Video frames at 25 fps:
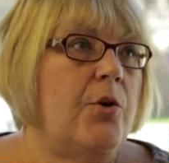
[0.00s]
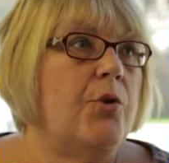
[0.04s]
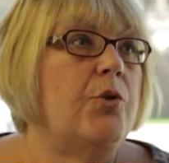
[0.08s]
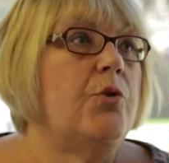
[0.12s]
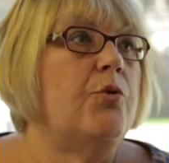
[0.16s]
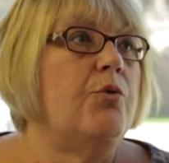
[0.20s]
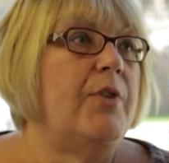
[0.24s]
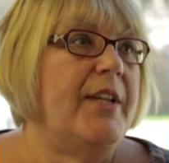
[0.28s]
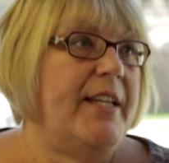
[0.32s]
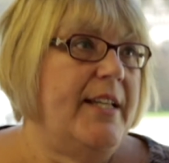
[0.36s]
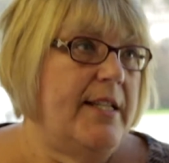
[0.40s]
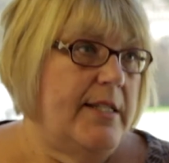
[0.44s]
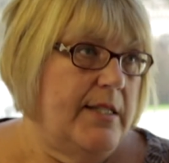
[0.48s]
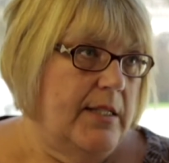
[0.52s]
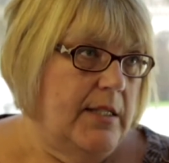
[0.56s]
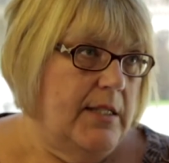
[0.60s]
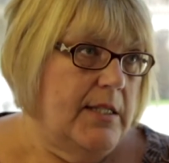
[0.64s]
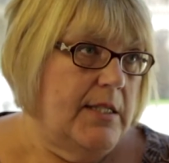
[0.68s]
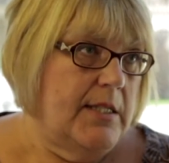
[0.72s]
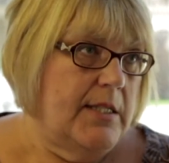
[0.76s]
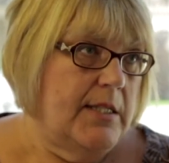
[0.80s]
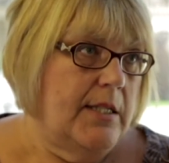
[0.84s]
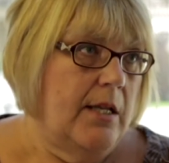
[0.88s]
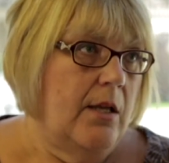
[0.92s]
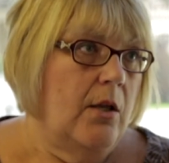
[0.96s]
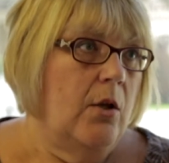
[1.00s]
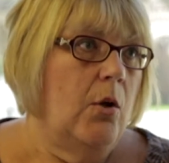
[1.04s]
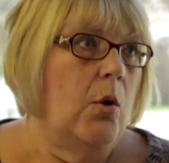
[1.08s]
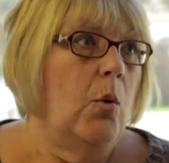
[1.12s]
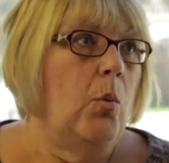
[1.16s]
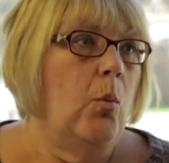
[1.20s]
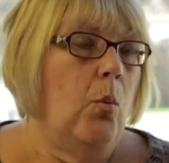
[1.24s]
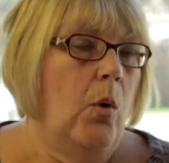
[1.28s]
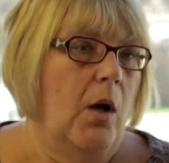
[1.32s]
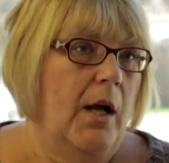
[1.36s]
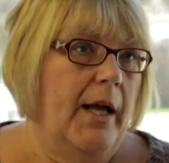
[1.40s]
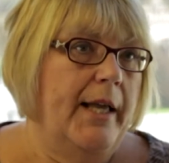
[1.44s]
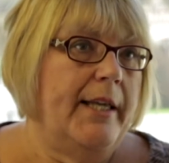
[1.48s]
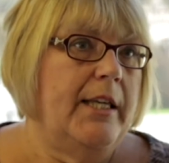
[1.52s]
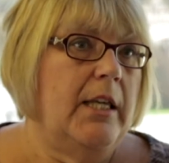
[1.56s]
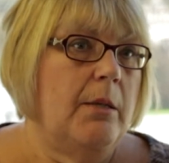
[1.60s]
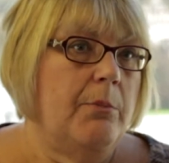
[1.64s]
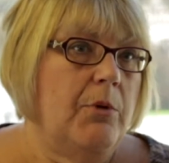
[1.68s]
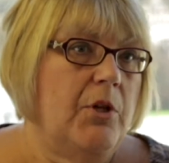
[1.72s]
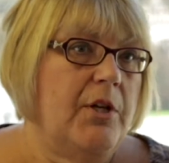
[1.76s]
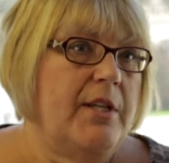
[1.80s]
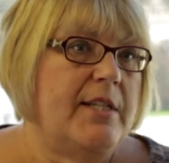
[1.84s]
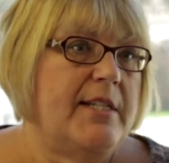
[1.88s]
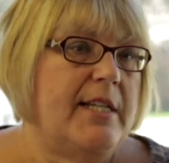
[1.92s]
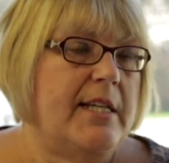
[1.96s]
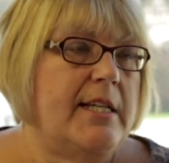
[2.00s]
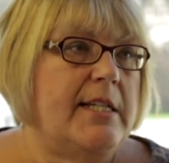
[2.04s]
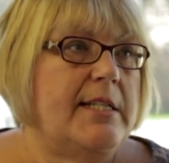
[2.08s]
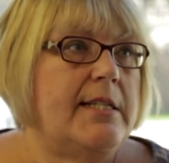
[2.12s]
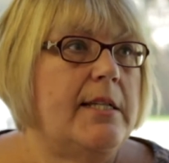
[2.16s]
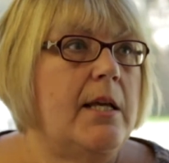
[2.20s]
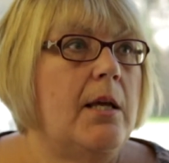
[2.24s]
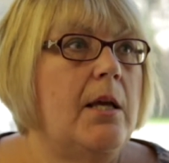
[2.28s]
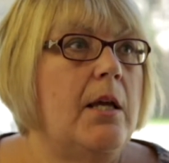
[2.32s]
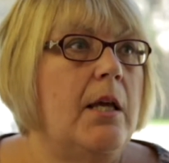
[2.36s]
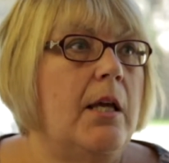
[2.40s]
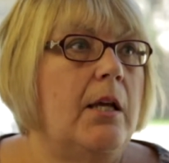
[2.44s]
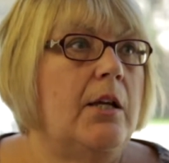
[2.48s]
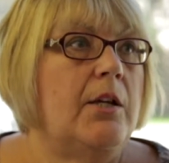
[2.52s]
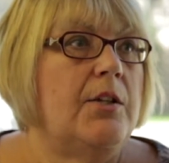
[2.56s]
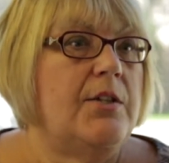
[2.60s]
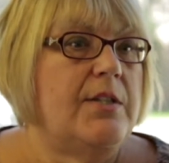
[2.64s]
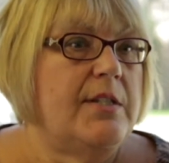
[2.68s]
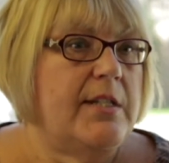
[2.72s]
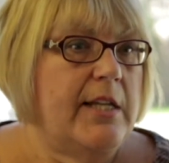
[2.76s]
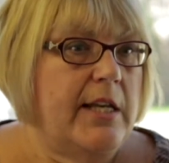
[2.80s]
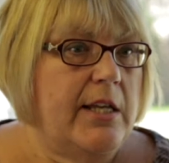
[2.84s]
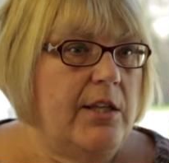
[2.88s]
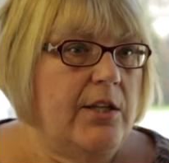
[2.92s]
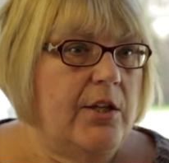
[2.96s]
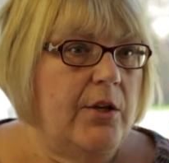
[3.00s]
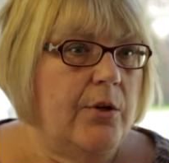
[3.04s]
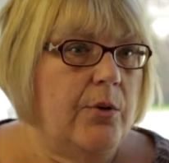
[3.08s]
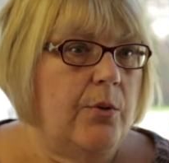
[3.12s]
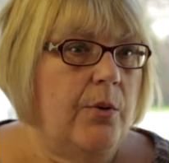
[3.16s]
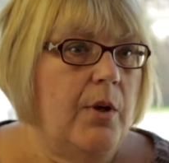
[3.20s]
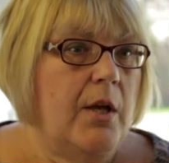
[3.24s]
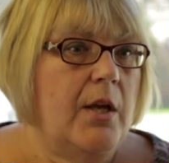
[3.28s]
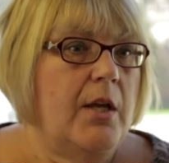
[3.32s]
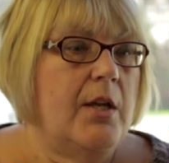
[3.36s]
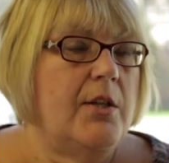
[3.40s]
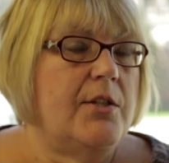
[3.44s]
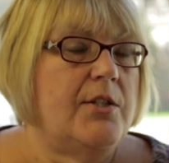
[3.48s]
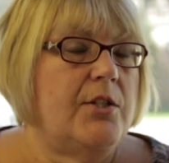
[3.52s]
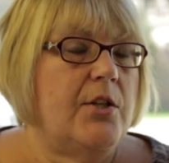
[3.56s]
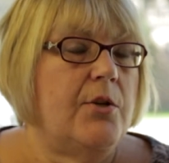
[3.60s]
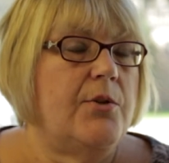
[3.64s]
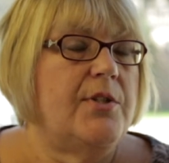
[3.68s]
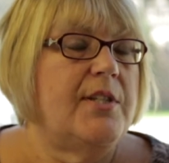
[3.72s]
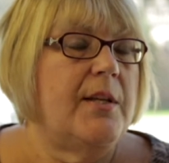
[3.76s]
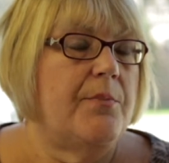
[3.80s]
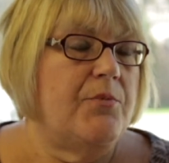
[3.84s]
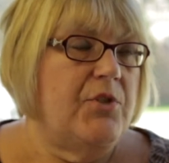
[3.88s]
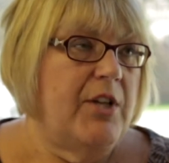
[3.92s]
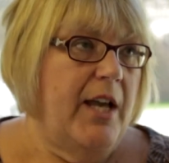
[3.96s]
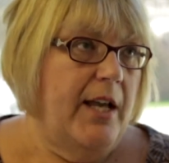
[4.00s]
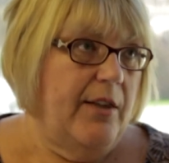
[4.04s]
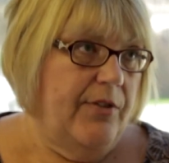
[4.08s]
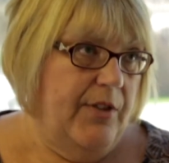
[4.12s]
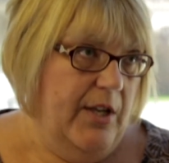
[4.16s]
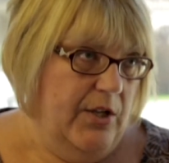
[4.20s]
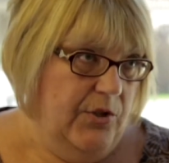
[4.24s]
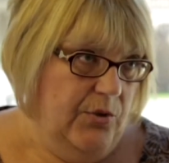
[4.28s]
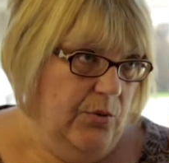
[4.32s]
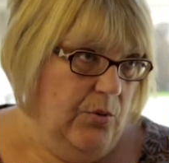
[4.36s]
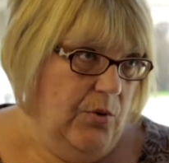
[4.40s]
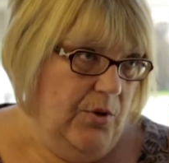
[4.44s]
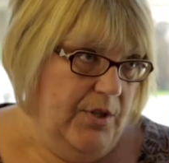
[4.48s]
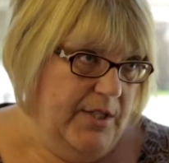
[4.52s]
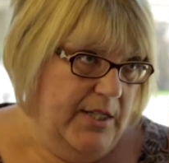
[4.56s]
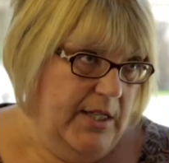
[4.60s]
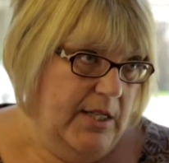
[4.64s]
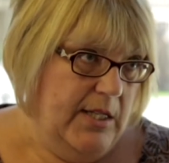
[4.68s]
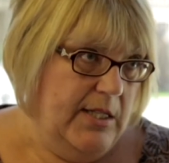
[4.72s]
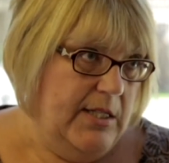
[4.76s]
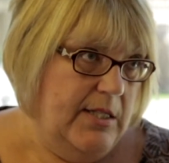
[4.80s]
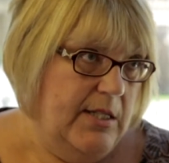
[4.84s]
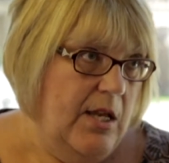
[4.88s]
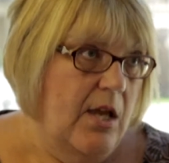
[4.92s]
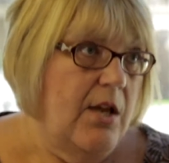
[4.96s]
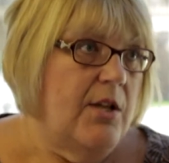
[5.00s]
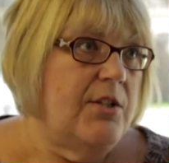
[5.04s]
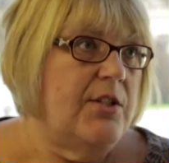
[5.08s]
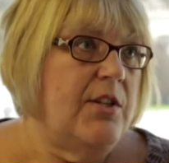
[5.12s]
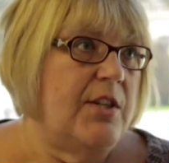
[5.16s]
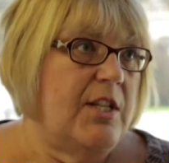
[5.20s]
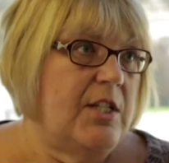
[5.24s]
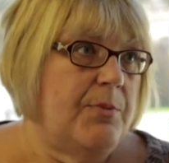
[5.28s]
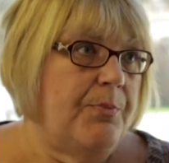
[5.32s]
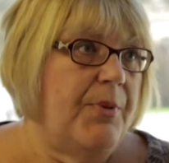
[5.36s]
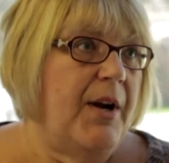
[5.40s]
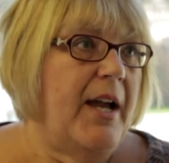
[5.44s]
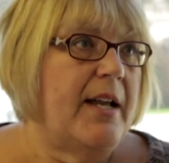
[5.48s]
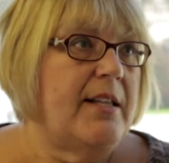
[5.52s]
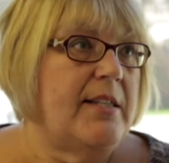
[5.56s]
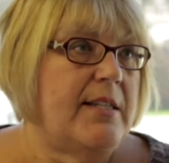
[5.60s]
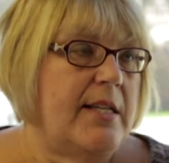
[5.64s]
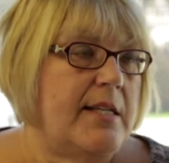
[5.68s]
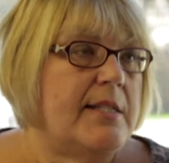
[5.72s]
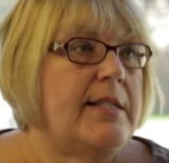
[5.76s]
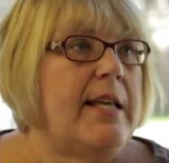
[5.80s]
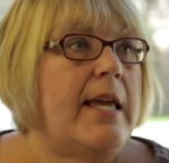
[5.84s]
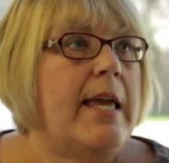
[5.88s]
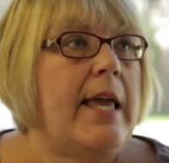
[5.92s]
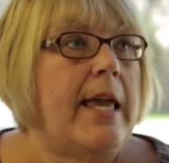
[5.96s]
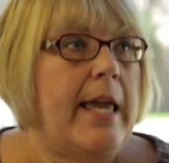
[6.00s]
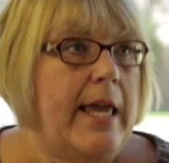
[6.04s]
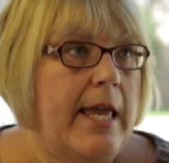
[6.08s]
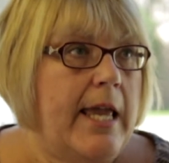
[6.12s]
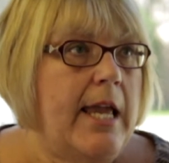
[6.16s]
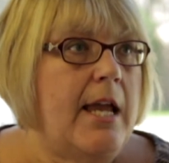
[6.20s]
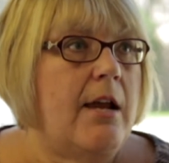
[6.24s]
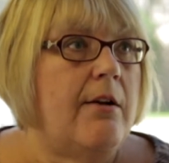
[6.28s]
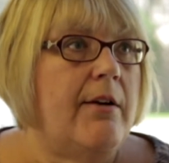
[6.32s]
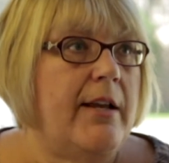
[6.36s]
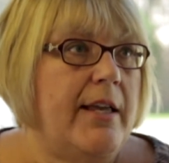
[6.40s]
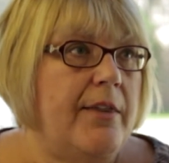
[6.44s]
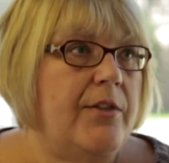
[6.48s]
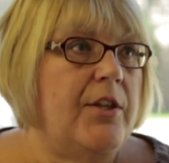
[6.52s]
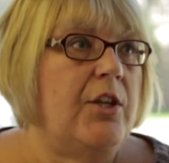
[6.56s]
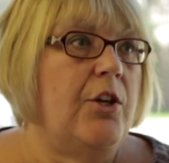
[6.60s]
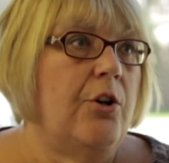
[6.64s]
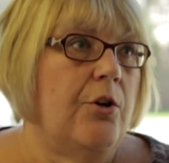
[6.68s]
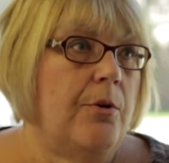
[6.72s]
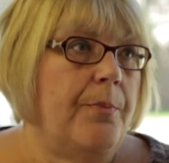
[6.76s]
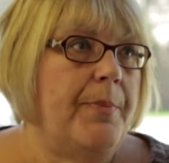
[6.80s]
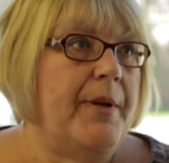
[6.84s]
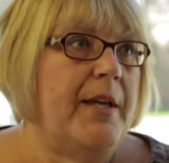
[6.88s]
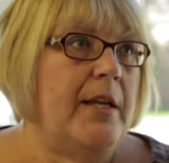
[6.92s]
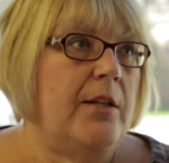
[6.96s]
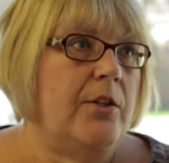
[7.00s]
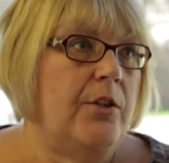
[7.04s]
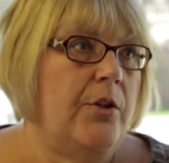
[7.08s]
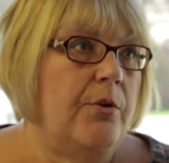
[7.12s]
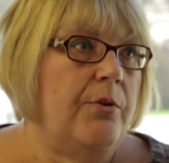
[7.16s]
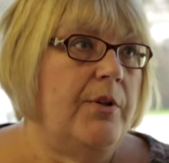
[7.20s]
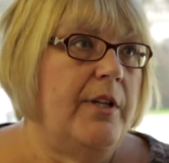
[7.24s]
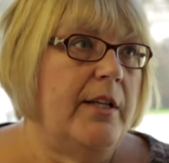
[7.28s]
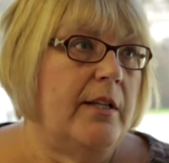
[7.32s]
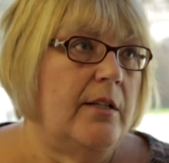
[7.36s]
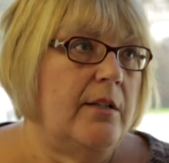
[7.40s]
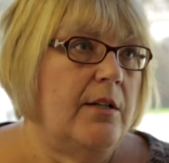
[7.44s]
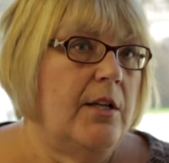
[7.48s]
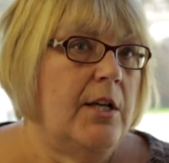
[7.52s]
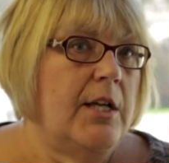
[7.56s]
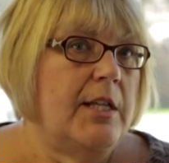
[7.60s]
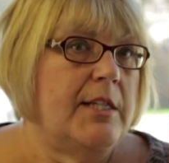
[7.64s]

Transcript: the reasons why communities continue to subject their daughters to this practice here in the European Union,